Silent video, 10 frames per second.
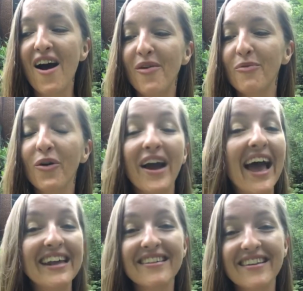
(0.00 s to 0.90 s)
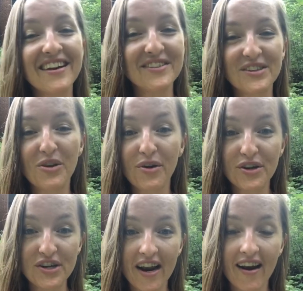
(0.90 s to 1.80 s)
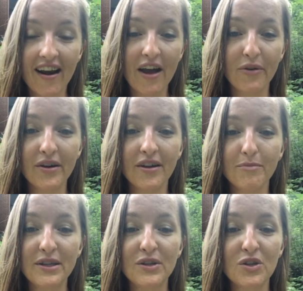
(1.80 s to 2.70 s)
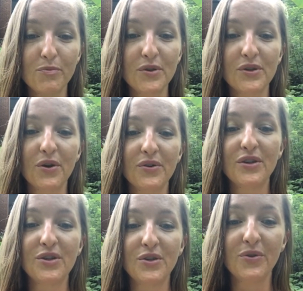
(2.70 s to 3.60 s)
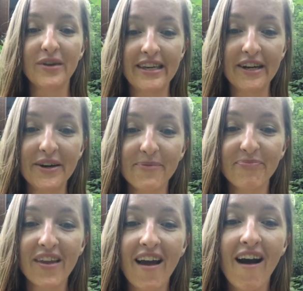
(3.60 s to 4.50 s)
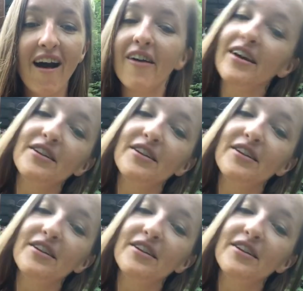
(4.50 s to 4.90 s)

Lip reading: or anything else that you want to share. I would be super stoked to hear. Alright,